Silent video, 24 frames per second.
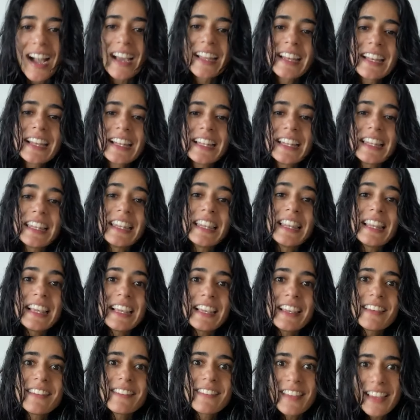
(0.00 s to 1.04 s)
I didn't
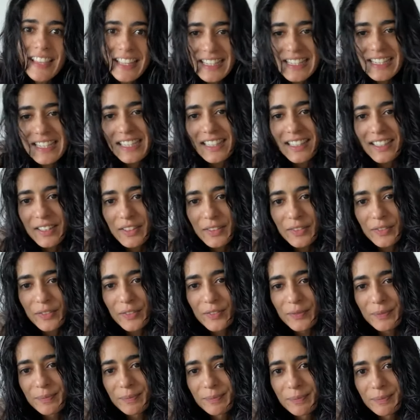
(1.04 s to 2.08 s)
leave India,
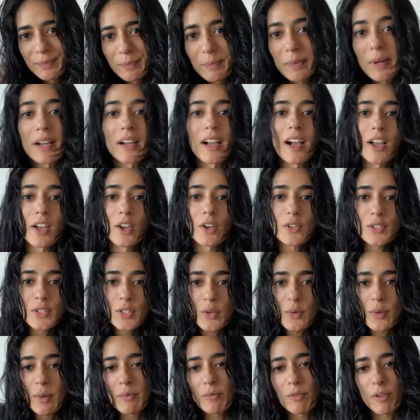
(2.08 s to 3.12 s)
but I
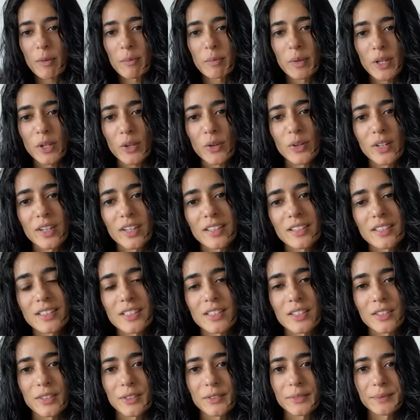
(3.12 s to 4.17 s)
also am from New York,
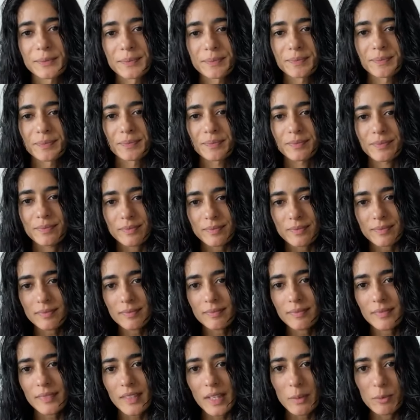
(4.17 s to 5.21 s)
so
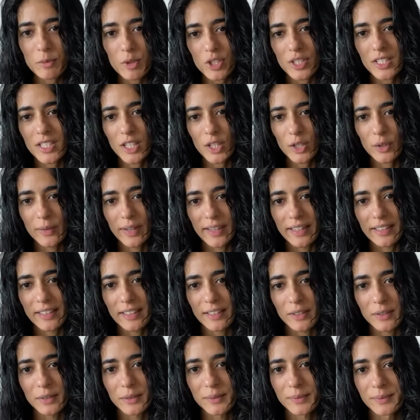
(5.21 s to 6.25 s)
just here right
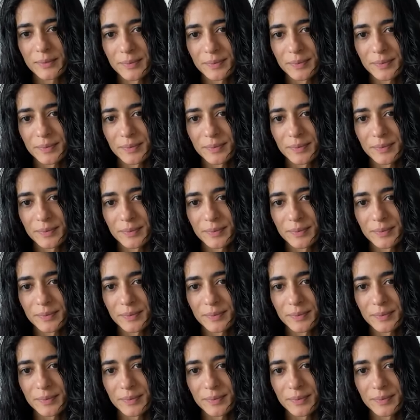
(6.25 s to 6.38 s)
now.